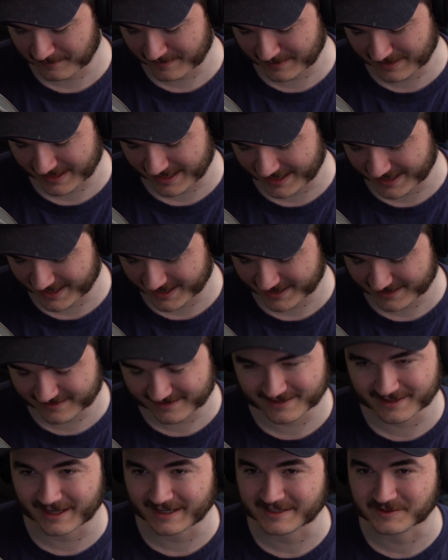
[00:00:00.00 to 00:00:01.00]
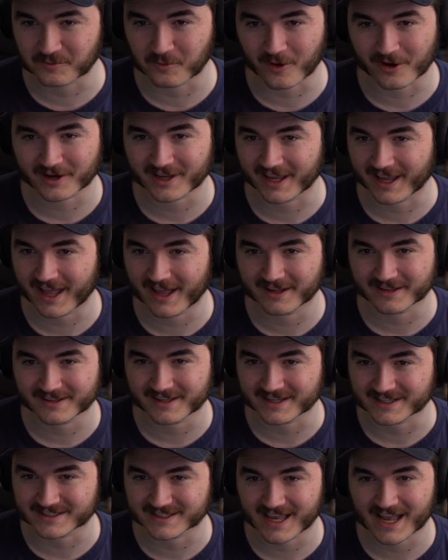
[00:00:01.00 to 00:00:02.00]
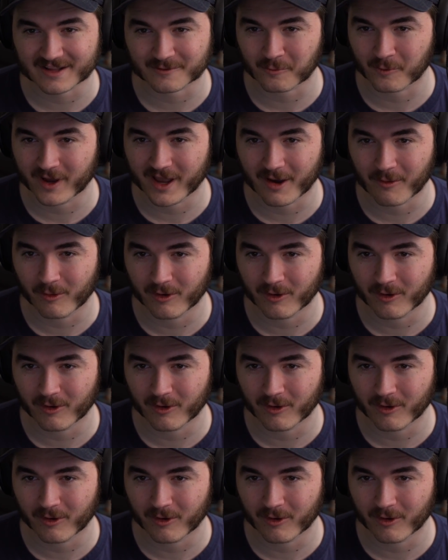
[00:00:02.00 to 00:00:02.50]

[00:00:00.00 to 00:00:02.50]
it's working out the exact way I want